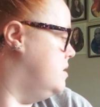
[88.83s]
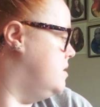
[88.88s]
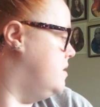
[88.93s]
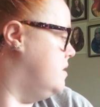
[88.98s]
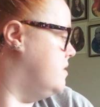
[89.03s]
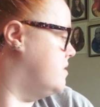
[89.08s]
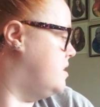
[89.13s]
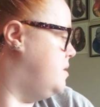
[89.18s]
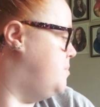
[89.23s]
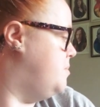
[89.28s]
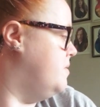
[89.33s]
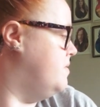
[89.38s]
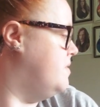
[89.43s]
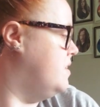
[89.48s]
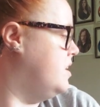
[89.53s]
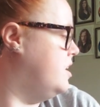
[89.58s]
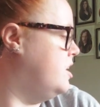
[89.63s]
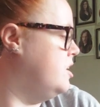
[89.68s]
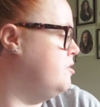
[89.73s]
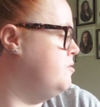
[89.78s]
There's a couple of
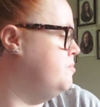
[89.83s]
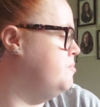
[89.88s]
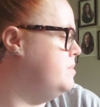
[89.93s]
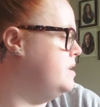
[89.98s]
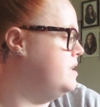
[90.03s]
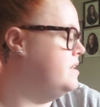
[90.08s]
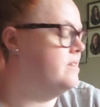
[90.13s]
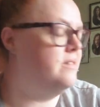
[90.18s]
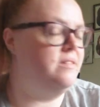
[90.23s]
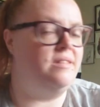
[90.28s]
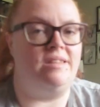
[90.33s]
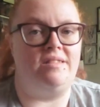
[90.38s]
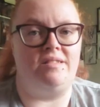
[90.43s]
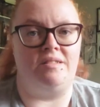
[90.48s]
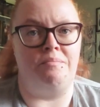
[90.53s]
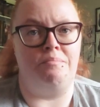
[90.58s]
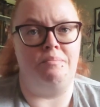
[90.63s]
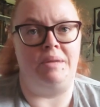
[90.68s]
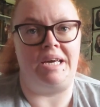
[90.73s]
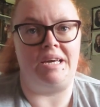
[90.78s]
like home bits. There's
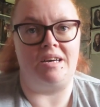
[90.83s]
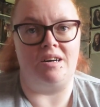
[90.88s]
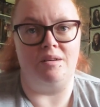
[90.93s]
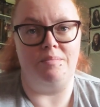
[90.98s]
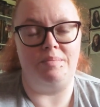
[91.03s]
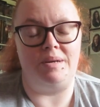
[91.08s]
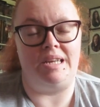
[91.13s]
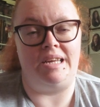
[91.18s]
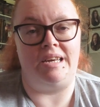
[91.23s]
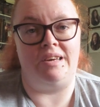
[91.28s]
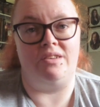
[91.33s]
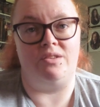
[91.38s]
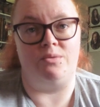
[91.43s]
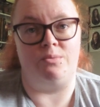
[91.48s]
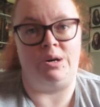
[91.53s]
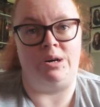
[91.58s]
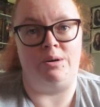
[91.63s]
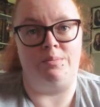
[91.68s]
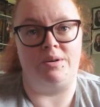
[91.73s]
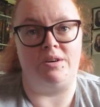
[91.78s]
some makeup in here as
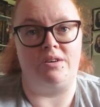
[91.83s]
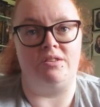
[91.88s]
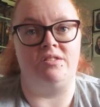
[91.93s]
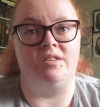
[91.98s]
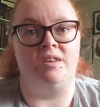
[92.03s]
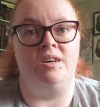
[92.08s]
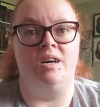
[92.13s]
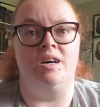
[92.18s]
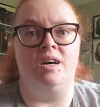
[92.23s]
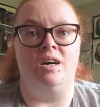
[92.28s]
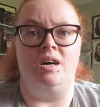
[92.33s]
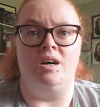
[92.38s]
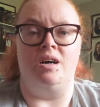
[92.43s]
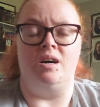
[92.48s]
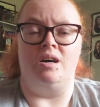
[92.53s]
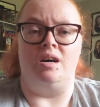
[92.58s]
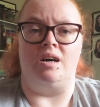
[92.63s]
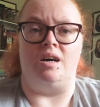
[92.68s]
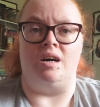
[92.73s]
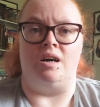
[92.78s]
well because
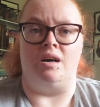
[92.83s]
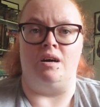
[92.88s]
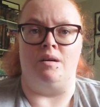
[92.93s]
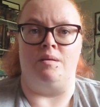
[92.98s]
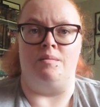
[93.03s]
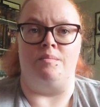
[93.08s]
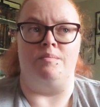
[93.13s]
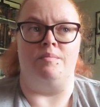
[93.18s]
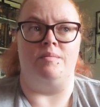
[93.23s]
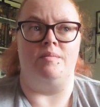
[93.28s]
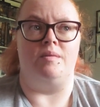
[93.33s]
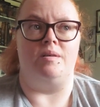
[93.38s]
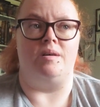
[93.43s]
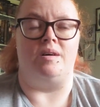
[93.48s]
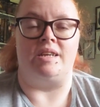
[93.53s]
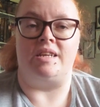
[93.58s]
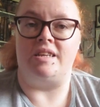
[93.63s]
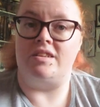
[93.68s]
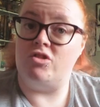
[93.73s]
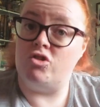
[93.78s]
I
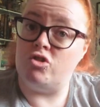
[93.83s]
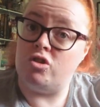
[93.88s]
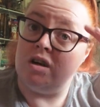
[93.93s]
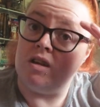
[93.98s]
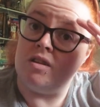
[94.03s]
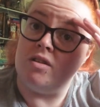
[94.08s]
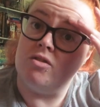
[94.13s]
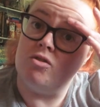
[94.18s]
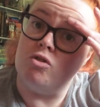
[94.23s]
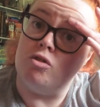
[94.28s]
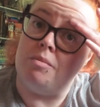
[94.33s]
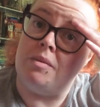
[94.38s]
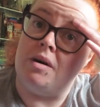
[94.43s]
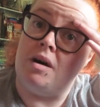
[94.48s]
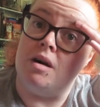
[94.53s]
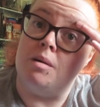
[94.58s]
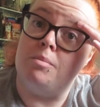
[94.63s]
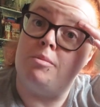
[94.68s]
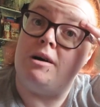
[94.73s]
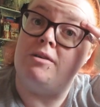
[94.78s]
need to try and sort my
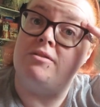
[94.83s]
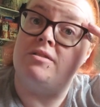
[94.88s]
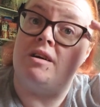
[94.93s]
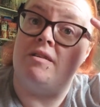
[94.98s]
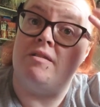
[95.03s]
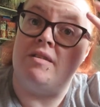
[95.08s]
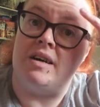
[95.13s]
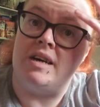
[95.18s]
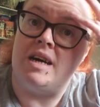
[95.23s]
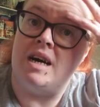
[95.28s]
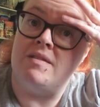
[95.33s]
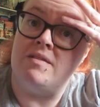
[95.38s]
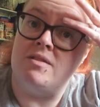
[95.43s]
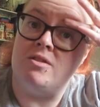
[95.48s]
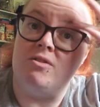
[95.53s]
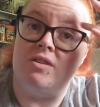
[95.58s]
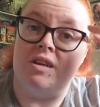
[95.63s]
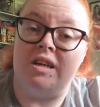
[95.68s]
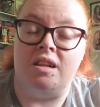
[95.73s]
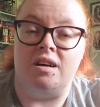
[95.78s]
eyebrows out, and I haven't
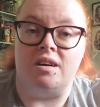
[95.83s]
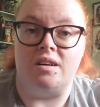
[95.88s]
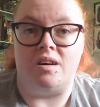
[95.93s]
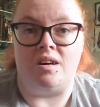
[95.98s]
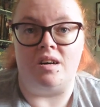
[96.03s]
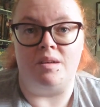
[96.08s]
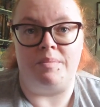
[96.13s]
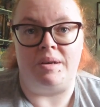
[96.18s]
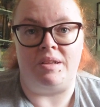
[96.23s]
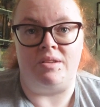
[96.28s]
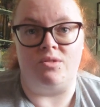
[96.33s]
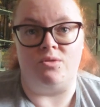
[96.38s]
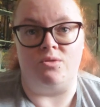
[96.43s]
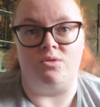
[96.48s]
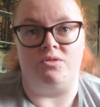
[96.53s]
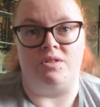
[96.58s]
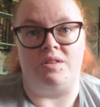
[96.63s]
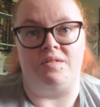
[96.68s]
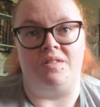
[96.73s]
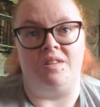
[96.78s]
got any like eye pencils
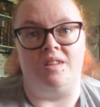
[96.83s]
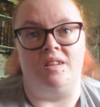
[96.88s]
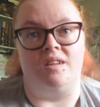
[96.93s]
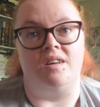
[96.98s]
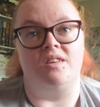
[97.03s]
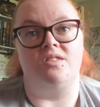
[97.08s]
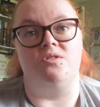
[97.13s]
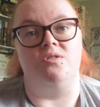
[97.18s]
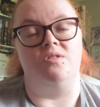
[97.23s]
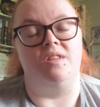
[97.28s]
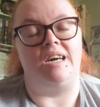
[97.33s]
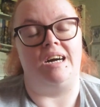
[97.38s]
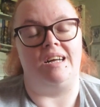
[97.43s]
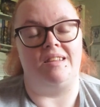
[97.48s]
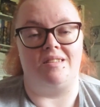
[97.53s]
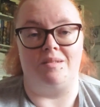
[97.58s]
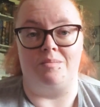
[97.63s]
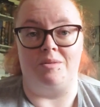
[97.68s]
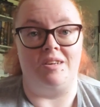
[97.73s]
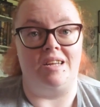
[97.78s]
or anything. I saw they
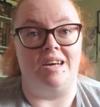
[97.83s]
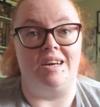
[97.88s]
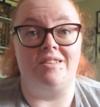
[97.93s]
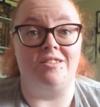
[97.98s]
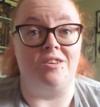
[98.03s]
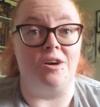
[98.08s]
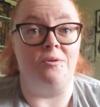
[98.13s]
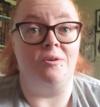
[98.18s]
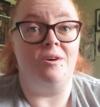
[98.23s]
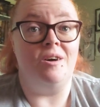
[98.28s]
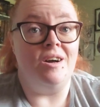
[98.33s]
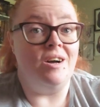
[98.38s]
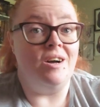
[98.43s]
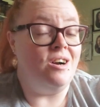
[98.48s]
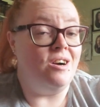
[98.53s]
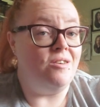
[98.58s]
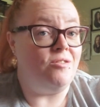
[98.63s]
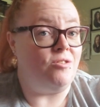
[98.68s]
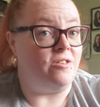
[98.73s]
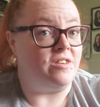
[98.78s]
had something there, so I
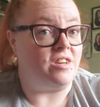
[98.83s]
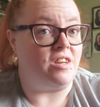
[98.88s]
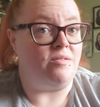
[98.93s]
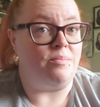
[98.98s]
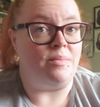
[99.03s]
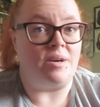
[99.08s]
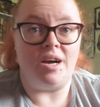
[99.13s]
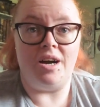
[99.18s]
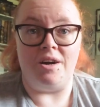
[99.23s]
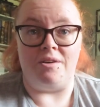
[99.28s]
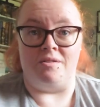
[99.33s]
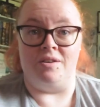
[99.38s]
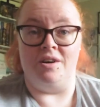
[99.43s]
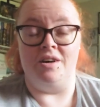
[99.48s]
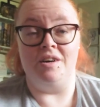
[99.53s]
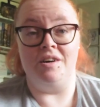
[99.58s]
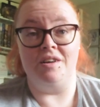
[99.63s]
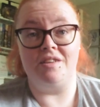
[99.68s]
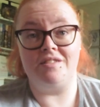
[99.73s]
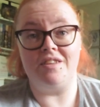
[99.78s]
thought I'd give them a go.
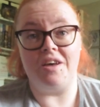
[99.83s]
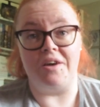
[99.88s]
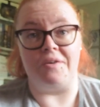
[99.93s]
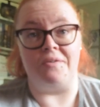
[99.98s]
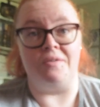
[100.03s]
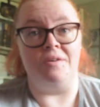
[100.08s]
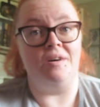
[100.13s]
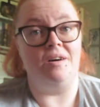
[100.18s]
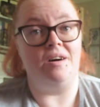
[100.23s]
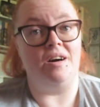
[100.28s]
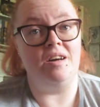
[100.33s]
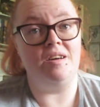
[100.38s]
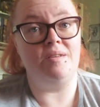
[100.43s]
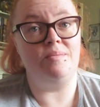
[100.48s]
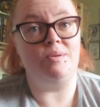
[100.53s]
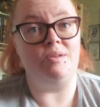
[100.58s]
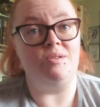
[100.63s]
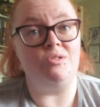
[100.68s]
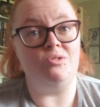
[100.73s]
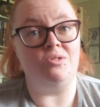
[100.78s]
So I hope
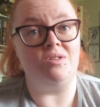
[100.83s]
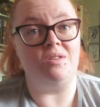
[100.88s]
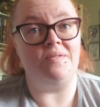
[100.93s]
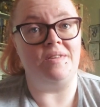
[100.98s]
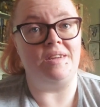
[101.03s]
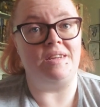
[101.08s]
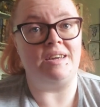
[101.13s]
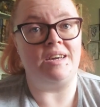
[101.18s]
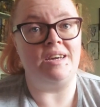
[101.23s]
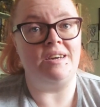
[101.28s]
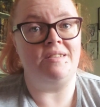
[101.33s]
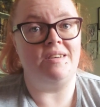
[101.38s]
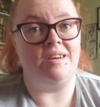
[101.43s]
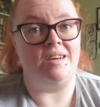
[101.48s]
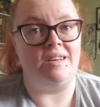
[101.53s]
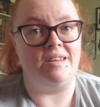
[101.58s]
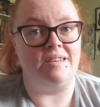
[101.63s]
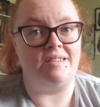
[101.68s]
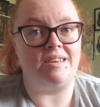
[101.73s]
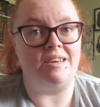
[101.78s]
you enjoyed the video,
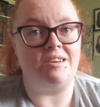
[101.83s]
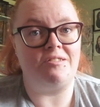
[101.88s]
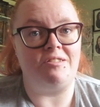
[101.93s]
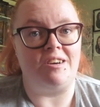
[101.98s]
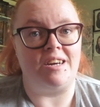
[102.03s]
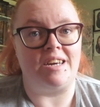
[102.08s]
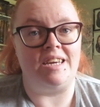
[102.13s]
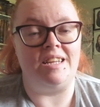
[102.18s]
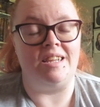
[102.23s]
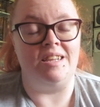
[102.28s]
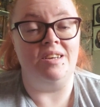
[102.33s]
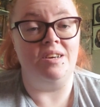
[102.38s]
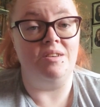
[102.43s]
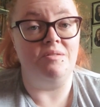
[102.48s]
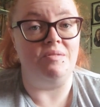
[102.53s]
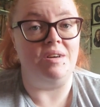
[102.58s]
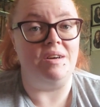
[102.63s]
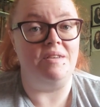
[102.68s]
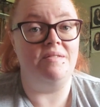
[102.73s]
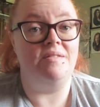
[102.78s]
and let's get cracking
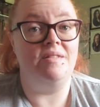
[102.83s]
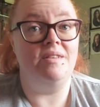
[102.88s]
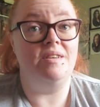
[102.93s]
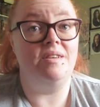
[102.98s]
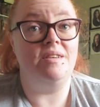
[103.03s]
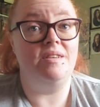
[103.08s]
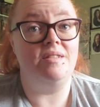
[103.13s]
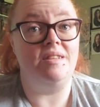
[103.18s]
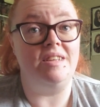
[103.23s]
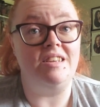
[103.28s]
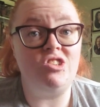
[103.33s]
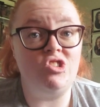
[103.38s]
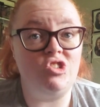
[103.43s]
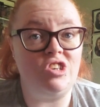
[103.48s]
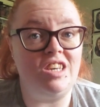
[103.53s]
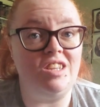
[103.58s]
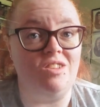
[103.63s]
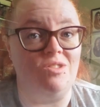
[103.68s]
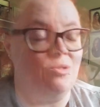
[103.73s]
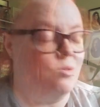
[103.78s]
with this
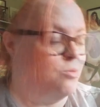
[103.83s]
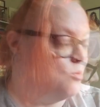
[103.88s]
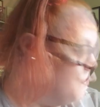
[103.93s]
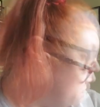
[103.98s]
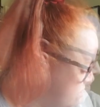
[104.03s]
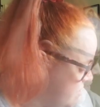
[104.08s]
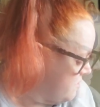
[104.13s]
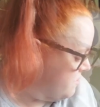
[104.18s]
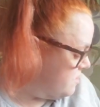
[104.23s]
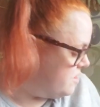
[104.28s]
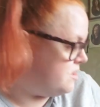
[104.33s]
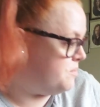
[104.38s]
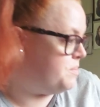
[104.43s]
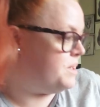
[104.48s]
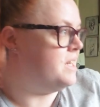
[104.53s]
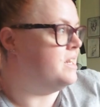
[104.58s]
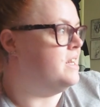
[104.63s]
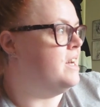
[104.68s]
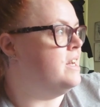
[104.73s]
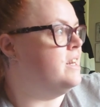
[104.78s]
Shein haul. It's not going to
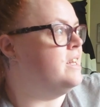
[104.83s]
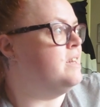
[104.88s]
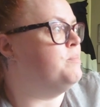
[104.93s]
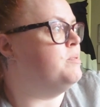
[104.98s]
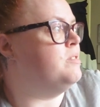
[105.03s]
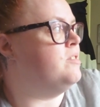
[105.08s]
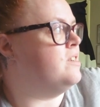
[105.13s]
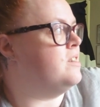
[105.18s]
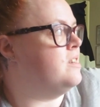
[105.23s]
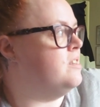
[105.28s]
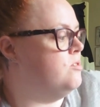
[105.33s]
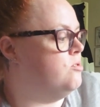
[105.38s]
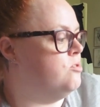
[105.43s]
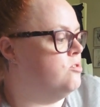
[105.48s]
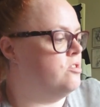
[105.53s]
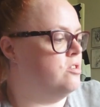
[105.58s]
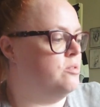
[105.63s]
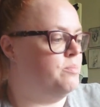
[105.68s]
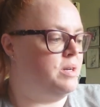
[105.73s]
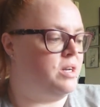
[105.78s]
be in any particular
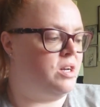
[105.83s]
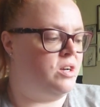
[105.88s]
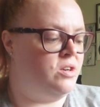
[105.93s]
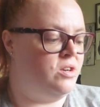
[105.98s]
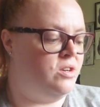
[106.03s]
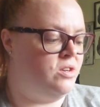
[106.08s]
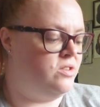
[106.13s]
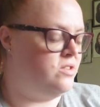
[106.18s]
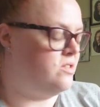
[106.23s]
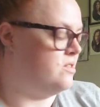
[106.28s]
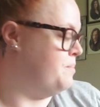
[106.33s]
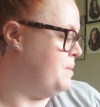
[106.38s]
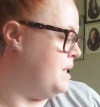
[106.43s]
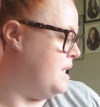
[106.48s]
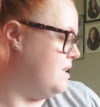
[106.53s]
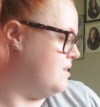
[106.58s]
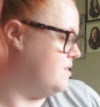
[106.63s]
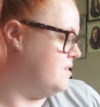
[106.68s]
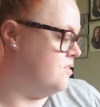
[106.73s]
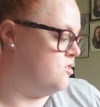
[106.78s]
order because the
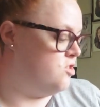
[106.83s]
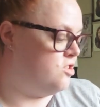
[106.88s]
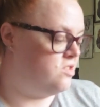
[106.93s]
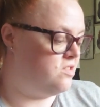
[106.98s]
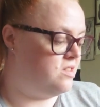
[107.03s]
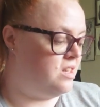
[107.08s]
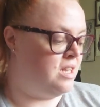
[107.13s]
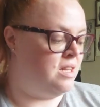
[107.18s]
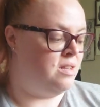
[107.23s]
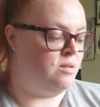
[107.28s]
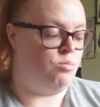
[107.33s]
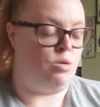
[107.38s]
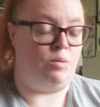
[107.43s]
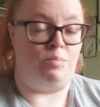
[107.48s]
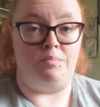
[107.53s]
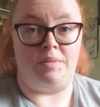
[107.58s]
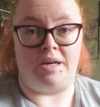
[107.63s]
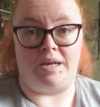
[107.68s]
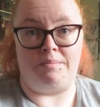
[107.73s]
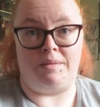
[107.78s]
bags are just in
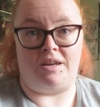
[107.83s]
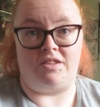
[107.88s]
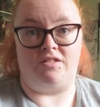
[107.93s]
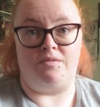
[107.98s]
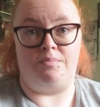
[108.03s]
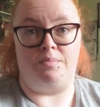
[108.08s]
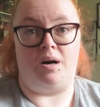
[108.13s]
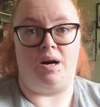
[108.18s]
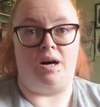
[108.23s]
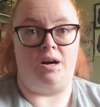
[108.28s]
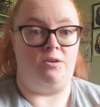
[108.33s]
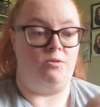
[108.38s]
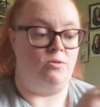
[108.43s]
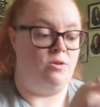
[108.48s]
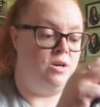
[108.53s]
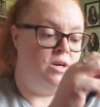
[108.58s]
one big massive pile.